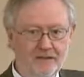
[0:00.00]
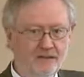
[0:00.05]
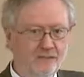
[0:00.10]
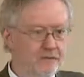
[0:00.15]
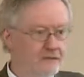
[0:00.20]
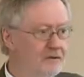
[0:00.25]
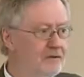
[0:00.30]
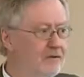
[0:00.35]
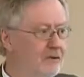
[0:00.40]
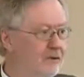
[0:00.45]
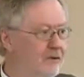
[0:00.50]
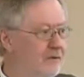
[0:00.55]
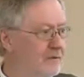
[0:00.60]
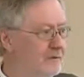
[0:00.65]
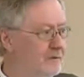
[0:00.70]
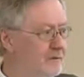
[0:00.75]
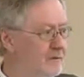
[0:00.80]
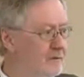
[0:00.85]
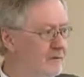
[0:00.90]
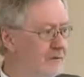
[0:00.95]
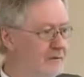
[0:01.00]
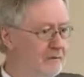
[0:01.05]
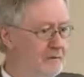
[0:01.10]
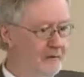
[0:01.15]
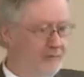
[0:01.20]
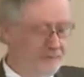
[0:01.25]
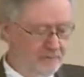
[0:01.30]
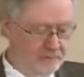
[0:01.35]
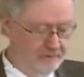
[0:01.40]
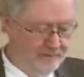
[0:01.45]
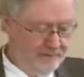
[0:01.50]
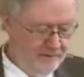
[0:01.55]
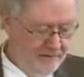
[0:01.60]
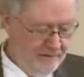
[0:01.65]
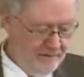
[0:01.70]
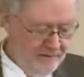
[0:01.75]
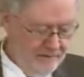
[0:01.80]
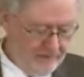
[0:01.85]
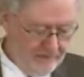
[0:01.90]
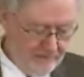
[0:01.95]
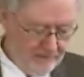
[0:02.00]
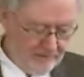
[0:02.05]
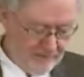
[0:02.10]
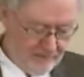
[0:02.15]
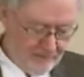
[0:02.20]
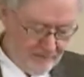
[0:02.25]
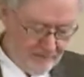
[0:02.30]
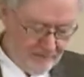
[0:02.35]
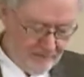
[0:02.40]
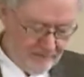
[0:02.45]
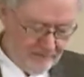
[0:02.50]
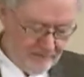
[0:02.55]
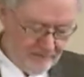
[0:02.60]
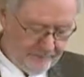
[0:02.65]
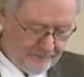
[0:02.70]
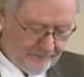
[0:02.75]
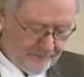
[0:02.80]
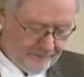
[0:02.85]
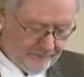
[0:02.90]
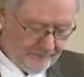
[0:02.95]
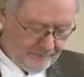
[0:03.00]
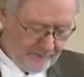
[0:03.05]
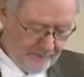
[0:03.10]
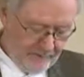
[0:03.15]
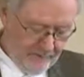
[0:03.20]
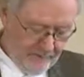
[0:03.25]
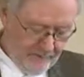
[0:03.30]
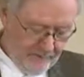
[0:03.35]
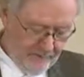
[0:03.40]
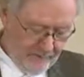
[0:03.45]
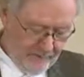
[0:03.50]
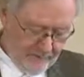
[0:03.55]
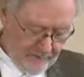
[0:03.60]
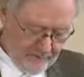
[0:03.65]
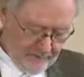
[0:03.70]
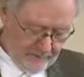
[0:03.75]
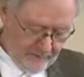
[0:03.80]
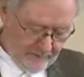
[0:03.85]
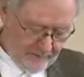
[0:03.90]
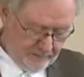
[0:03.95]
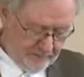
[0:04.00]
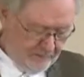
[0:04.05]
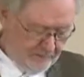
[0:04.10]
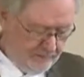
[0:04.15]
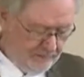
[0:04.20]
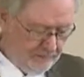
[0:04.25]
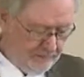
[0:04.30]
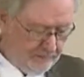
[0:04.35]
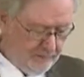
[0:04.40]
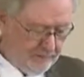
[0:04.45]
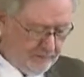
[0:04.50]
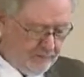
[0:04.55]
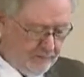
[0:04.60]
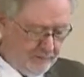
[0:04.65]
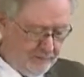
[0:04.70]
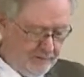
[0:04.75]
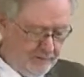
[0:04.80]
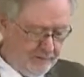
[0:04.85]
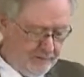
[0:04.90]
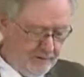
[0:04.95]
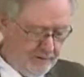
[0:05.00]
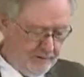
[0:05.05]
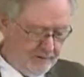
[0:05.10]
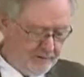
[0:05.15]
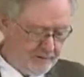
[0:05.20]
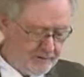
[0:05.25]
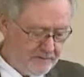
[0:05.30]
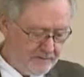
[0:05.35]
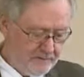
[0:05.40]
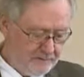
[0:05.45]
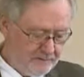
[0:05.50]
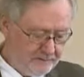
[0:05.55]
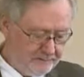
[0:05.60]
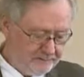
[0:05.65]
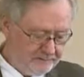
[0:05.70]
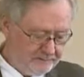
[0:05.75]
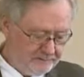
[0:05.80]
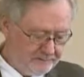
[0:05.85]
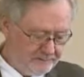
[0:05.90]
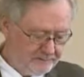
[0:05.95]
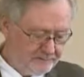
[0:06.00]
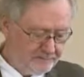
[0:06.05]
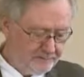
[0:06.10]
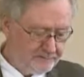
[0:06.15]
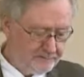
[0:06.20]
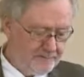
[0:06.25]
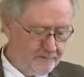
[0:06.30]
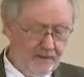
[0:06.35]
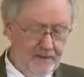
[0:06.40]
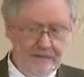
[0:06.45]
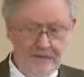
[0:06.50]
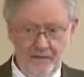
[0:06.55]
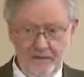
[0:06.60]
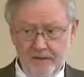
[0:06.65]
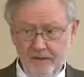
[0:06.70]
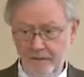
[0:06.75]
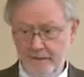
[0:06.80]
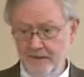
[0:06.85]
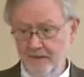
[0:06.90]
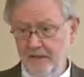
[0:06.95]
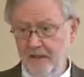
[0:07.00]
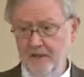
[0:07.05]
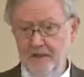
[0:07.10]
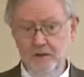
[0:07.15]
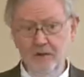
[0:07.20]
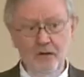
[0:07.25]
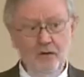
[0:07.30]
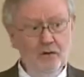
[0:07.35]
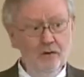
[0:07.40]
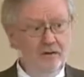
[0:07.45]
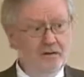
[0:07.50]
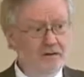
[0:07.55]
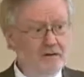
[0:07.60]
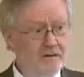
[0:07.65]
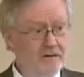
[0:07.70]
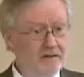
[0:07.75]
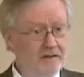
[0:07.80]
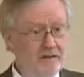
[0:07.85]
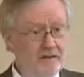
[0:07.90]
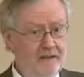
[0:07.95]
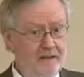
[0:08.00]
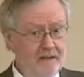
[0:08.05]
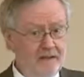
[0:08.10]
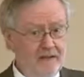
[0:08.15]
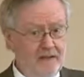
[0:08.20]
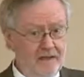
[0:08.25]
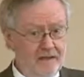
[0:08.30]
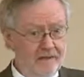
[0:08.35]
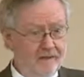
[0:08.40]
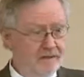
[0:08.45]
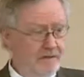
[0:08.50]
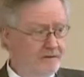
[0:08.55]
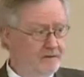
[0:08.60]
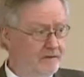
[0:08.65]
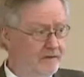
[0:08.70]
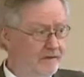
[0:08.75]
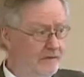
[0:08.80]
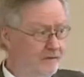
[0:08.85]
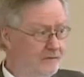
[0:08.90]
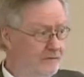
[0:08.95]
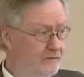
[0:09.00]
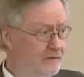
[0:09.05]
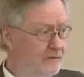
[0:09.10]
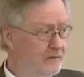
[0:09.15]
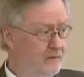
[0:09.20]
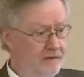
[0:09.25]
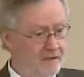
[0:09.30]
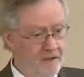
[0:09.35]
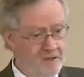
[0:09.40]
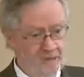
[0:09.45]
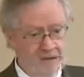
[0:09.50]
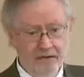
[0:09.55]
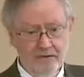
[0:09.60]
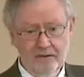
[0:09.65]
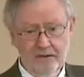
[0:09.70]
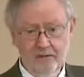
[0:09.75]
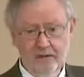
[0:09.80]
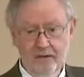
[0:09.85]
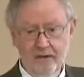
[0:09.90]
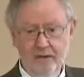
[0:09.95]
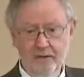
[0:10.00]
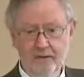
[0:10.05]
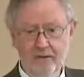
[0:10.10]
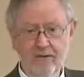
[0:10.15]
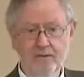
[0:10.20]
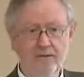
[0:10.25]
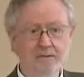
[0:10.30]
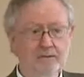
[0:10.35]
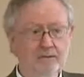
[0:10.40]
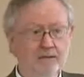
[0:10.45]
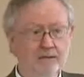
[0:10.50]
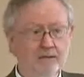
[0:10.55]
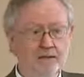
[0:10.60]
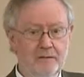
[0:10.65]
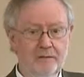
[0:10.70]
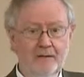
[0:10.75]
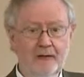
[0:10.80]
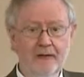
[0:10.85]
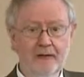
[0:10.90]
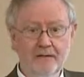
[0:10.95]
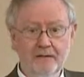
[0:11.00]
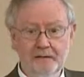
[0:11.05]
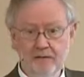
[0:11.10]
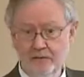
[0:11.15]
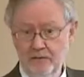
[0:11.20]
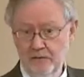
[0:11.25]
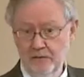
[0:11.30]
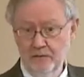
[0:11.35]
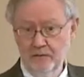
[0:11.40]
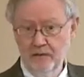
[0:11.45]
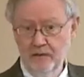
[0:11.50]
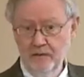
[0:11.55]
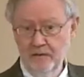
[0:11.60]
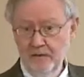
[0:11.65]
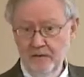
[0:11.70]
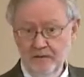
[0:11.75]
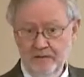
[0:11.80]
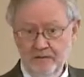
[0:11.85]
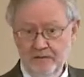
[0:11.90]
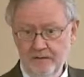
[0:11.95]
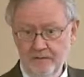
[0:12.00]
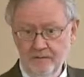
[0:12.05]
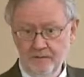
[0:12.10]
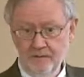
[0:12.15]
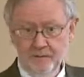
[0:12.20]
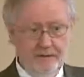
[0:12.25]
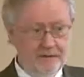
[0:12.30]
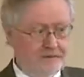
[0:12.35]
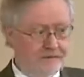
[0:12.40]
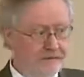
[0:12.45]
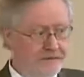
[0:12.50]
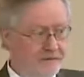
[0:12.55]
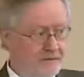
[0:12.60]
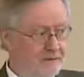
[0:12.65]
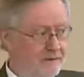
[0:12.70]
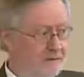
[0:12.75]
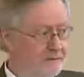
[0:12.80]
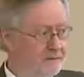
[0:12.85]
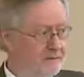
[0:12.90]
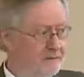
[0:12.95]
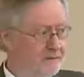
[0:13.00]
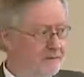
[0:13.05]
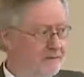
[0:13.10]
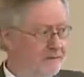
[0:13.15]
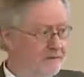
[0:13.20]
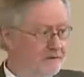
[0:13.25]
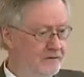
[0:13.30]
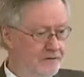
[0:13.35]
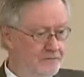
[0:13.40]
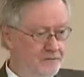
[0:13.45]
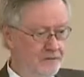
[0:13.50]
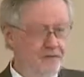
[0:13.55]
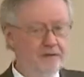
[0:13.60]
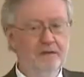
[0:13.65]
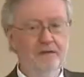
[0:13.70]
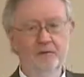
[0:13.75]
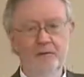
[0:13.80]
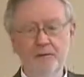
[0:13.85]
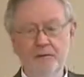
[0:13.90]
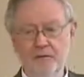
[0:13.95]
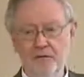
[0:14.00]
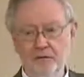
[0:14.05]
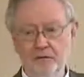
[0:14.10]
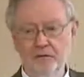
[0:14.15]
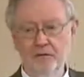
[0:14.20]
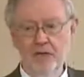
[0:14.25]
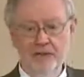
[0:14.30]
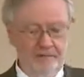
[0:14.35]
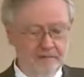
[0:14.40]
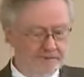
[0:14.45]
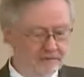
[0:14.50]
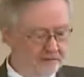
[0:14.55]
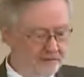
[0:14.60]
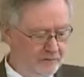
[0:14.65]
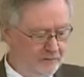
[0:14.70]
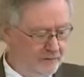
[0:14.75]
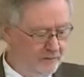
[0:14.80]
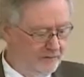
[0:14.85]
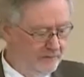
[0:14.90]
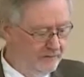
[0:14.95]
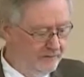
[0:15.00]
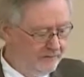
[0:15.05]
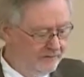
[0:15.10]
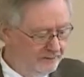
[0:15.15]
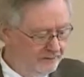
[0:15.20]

or we'd call them, so we really would take time to, to get their response. And if they said no, you didn't have enough interviews, we'd have to write in our letter, when should we come back? Into this week, this week, this week, this week, and we would go back to the community.